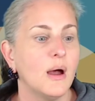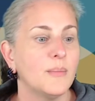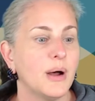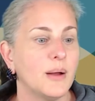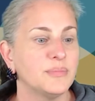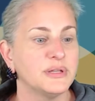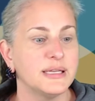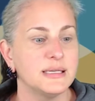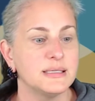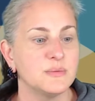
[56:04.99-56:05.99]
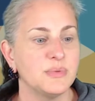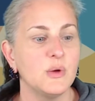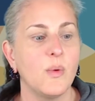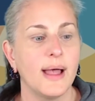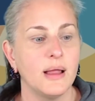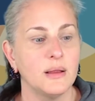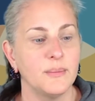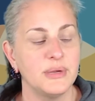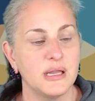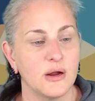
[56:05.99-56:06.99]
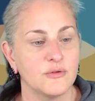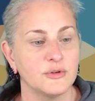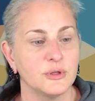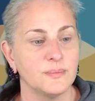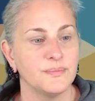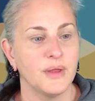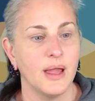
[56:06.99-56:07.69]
But please be well and be careful.